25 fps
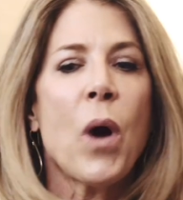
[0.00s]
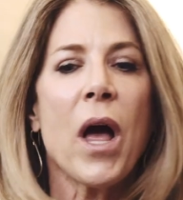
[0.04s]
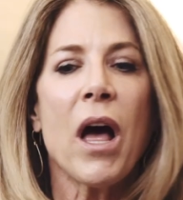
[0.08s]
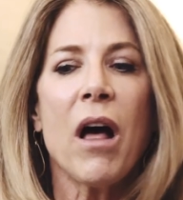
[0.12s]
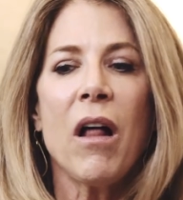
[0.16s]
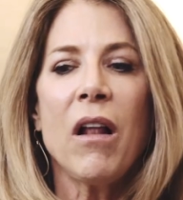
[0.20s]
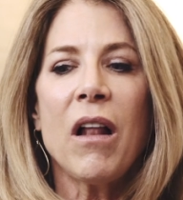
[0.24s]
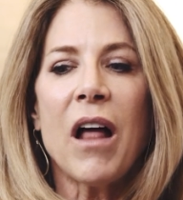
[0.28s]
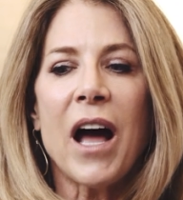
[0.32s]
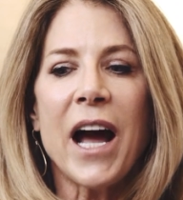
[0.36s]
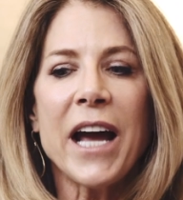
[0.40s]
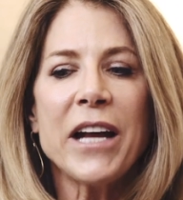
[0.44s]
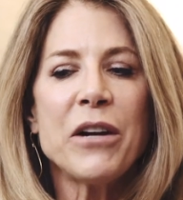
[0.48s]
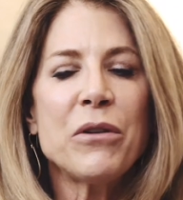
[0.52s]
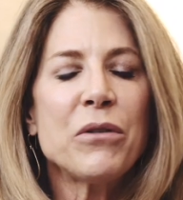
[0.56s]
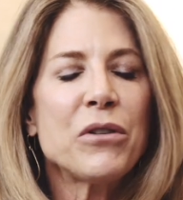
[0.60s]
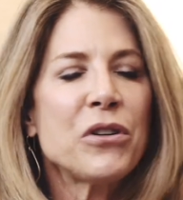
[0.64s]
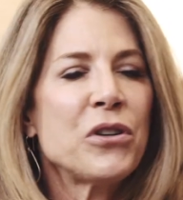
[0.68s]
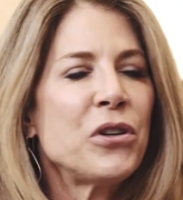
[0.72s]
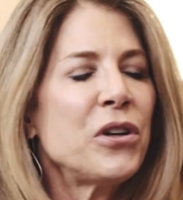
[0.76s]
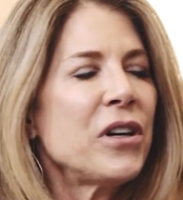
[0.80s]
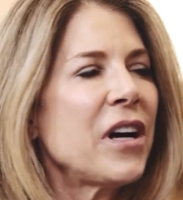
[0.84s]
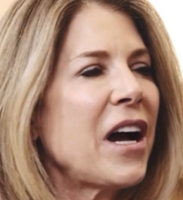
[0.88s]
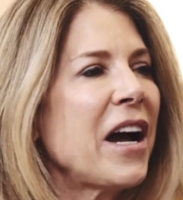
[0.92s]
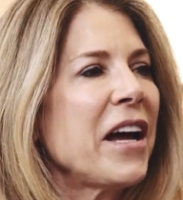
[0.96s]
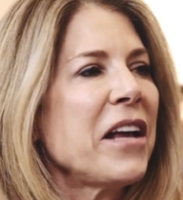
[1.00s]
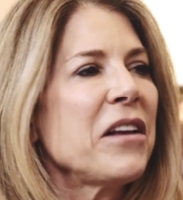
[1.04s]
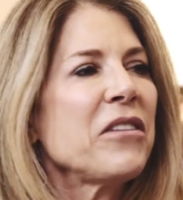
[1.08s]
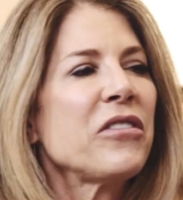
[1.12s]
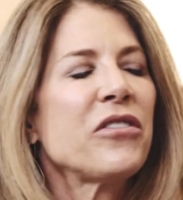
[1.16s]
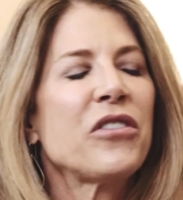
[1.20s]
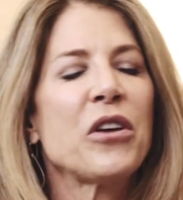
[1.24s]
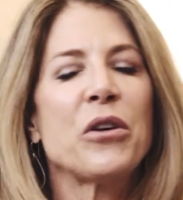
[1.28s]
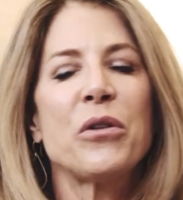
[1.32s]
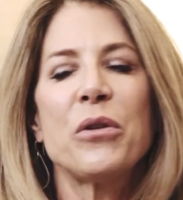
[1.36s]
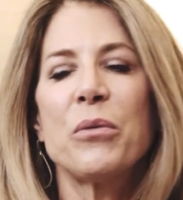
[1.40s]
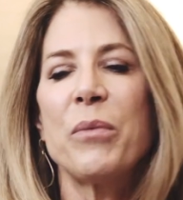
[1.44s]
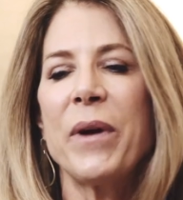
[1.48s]
Well, I don't cook.
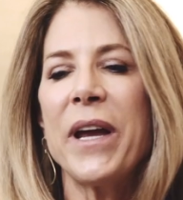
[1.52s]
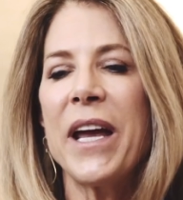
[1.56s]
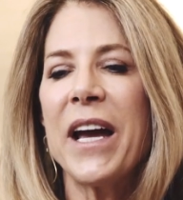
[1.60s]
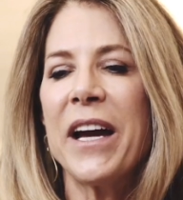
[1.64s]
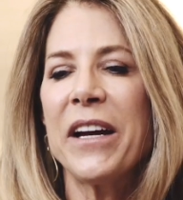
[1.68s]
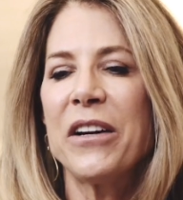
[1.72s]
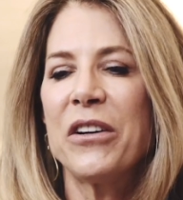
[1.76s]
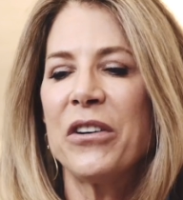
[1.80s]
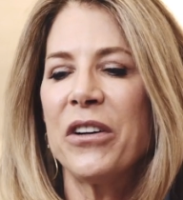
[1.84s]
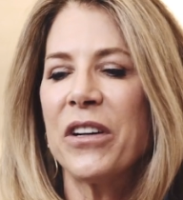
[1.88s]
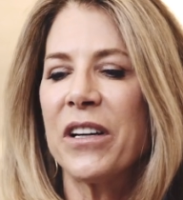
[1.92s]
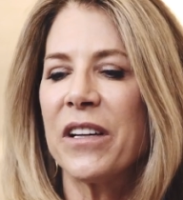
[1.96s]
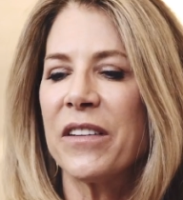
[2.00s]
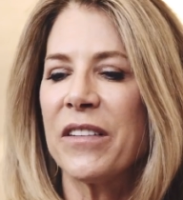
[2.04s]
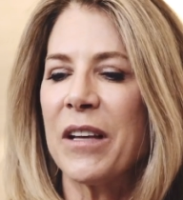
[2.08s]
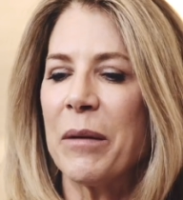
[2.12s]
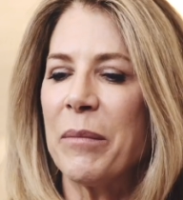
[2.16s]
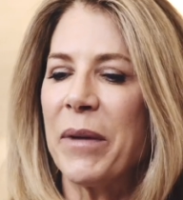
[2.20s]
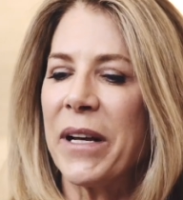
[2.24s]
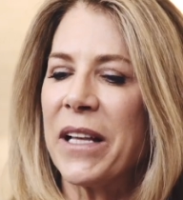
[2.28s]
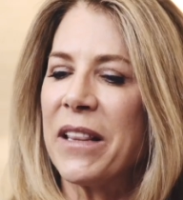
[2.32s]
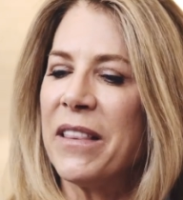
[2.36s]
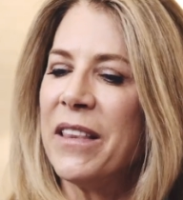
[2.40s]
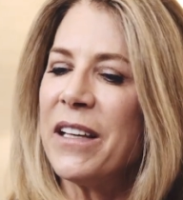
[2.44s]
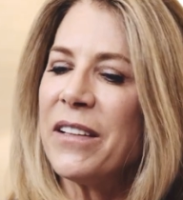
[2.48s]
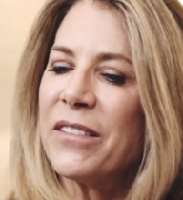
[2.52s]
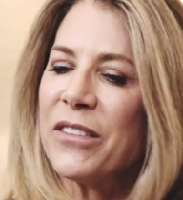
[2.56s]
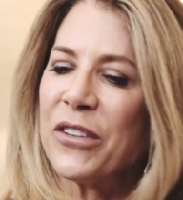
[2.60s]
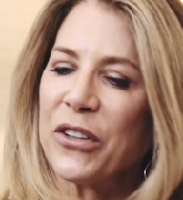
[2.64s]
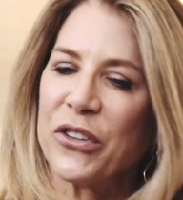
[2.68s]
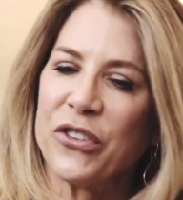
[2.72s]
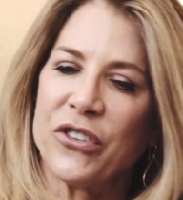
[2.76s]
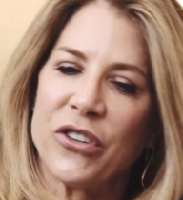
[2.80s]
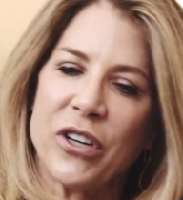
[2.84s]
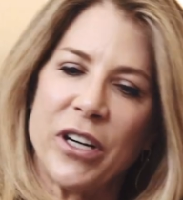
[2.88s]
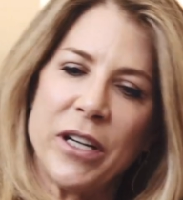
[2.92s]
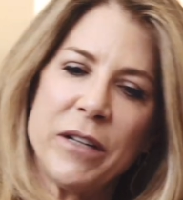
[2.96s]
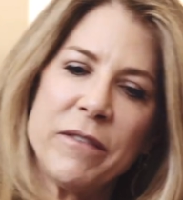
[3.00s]
So the way I cook is I'm like, this
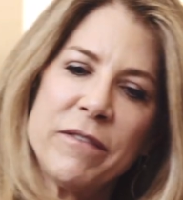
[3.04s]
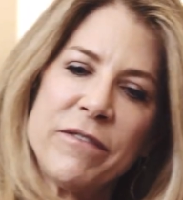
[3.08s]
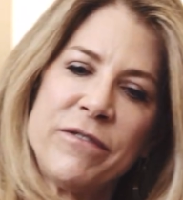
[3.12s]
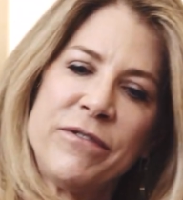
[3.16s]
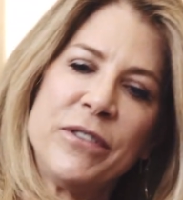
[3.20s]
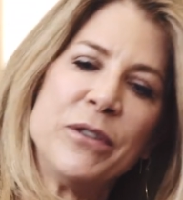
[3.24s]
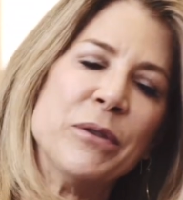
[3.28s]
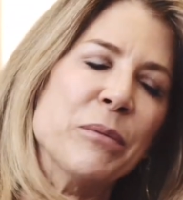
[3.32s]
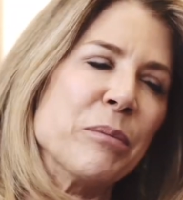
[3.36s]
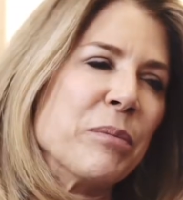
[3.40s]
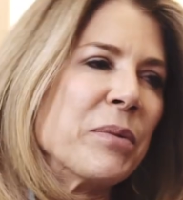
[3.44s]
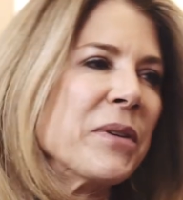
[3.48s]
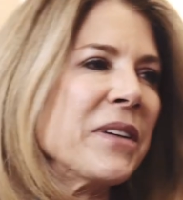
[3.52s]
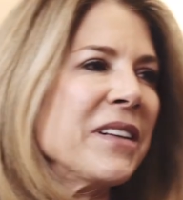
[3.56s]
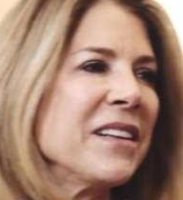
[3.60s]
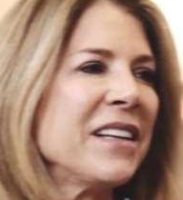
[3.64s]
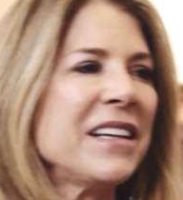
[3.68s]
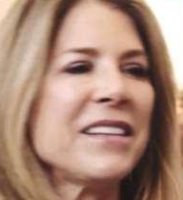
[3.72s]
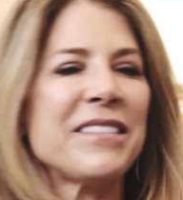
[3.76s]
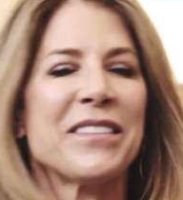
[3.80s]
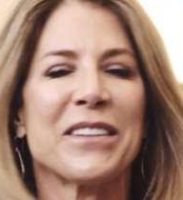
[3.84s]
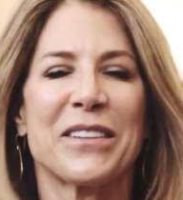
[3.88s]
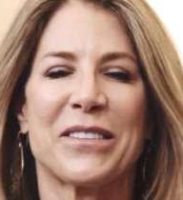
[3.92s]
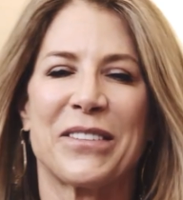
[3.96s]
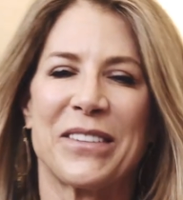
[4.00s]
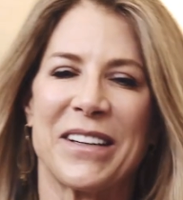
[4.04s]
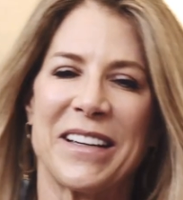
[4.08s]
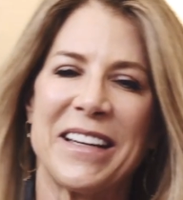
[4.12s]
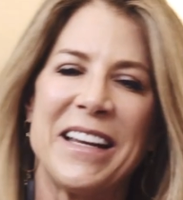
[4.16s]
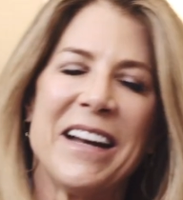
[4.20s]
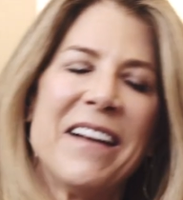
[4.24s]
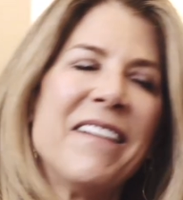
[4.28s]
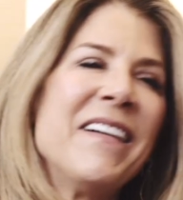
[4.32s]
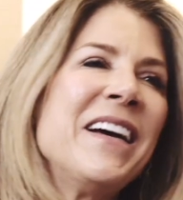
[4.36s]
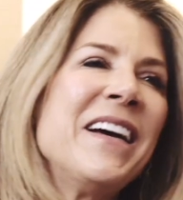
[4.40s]
looks good. Food. This looks good.